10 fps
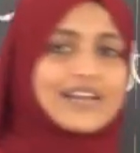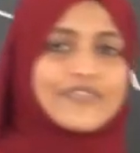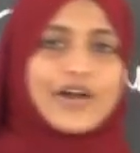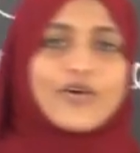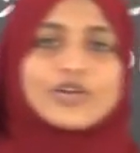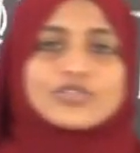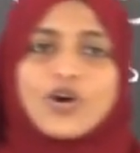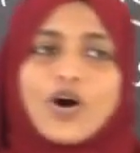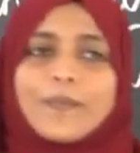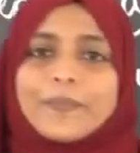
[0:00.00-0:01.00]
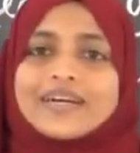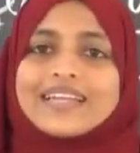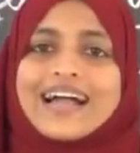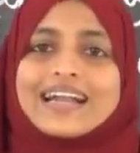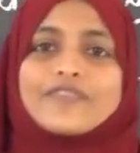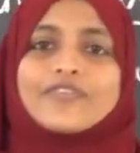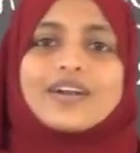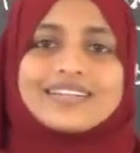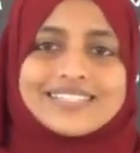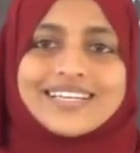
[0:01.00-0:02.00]
if you are going to open, and if you
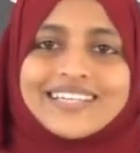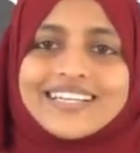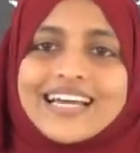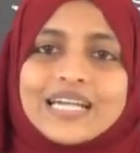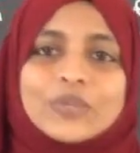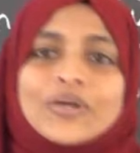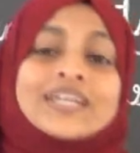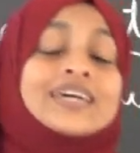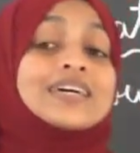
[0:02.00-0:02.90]
are dissecting that one,